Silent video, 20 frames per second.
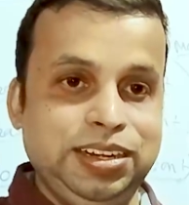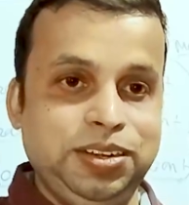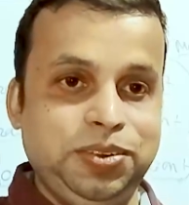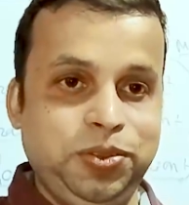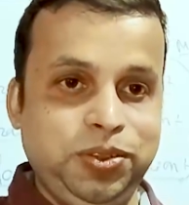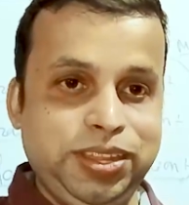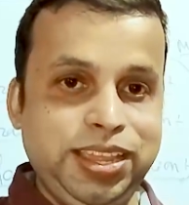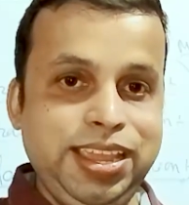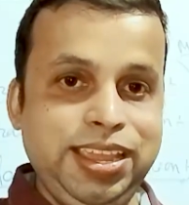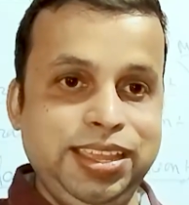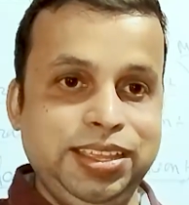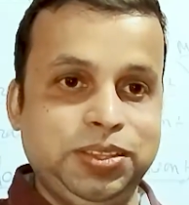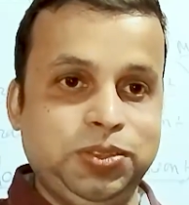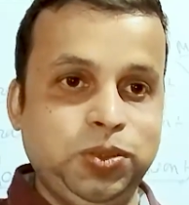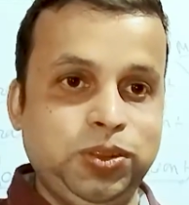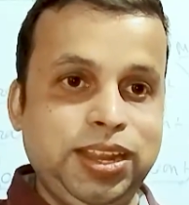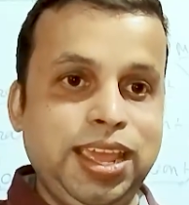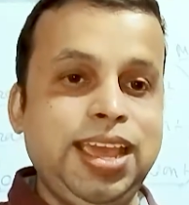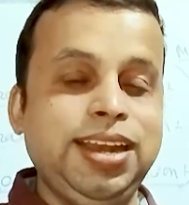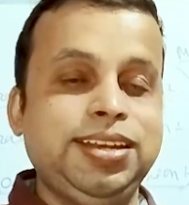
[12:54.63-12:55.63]
Okay, so
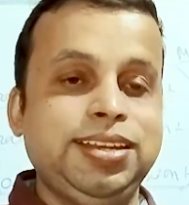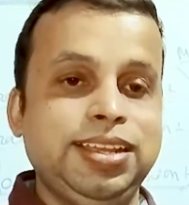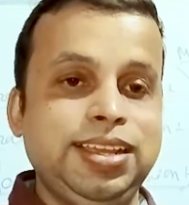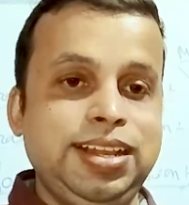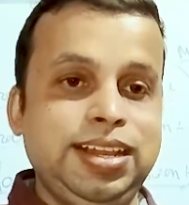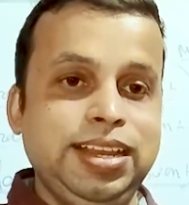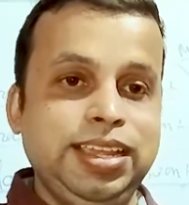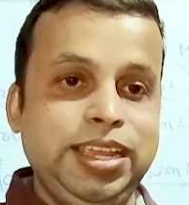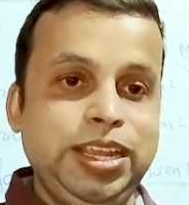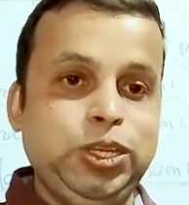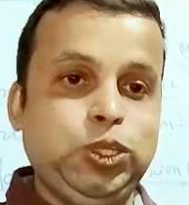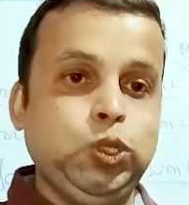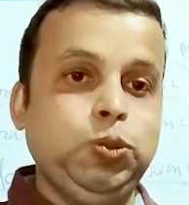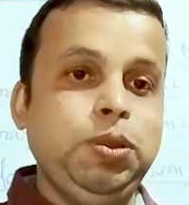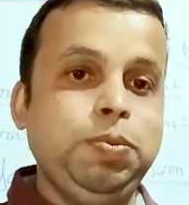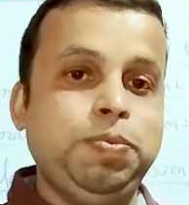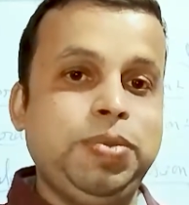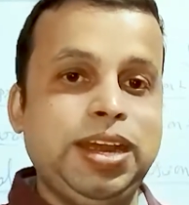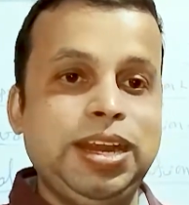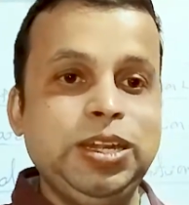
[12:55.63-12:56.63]
that it should
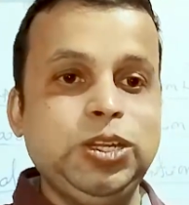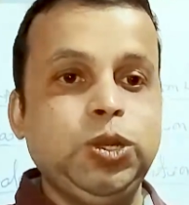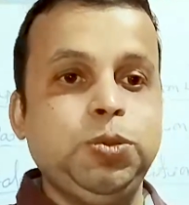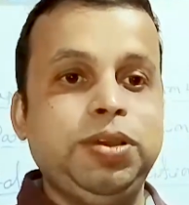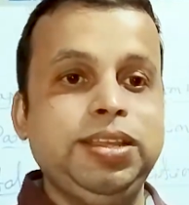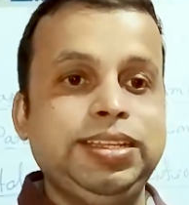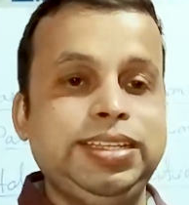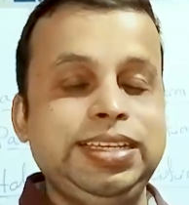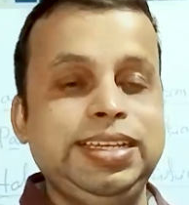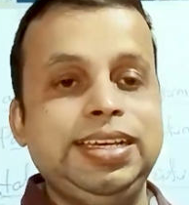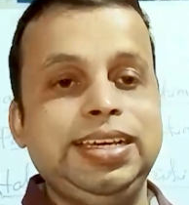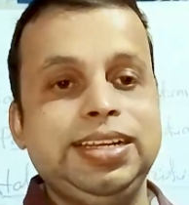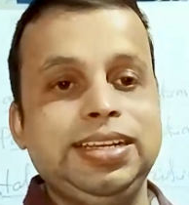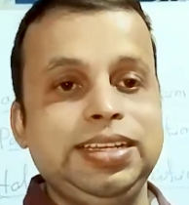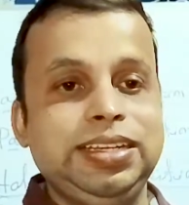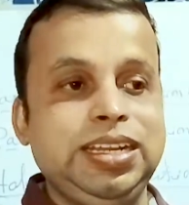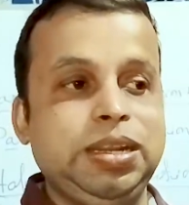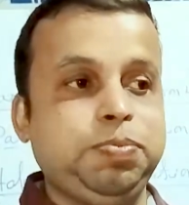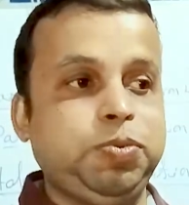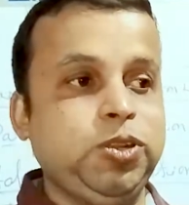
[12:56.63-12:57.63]
be burnt over there
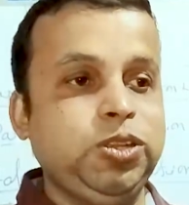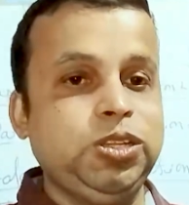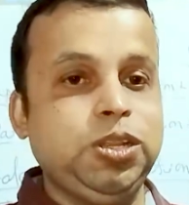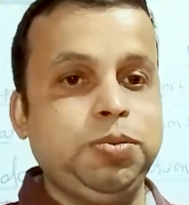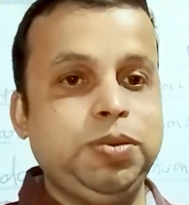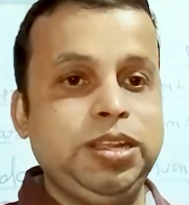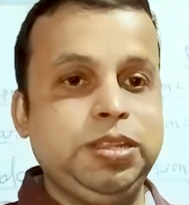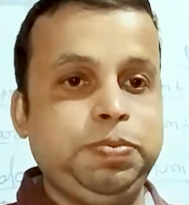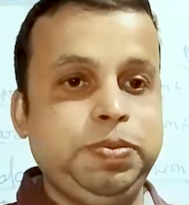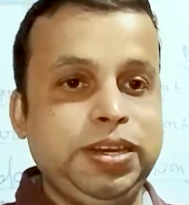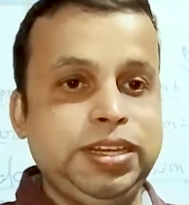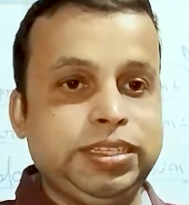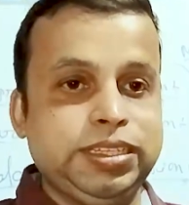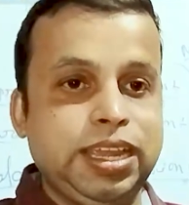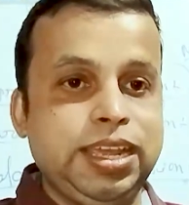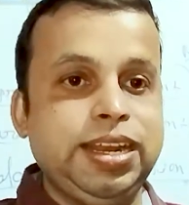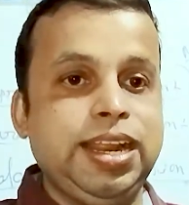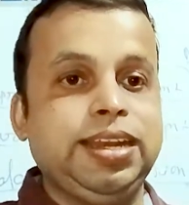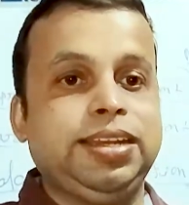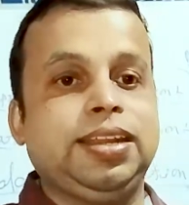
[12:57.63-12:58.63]
in the process of
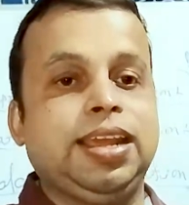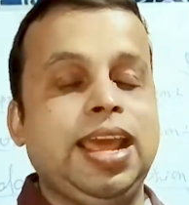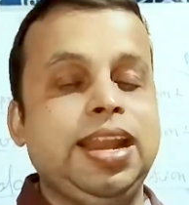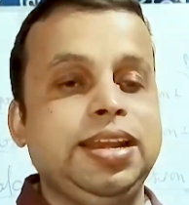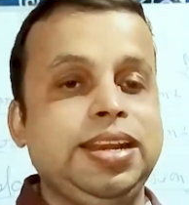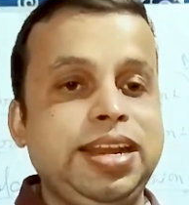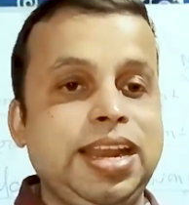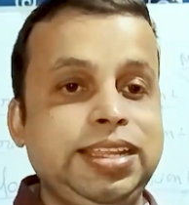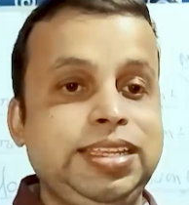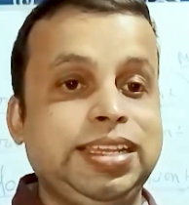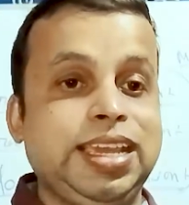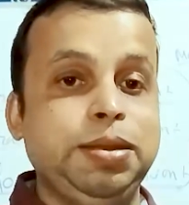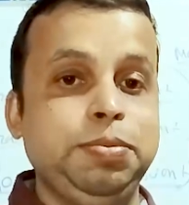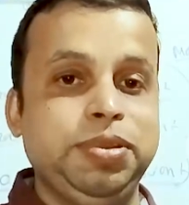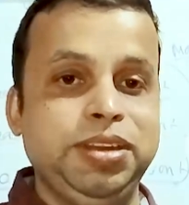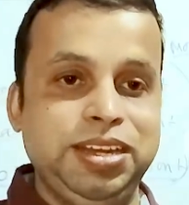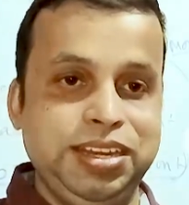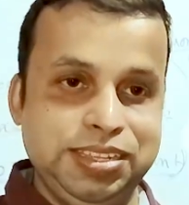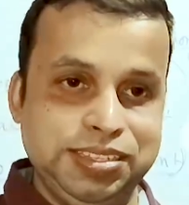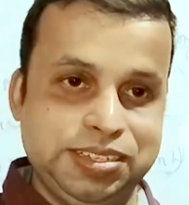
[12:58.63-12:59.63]
respiration and energy can be
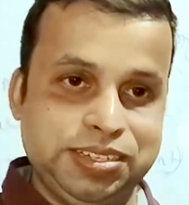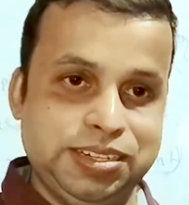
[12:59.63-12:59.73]
released.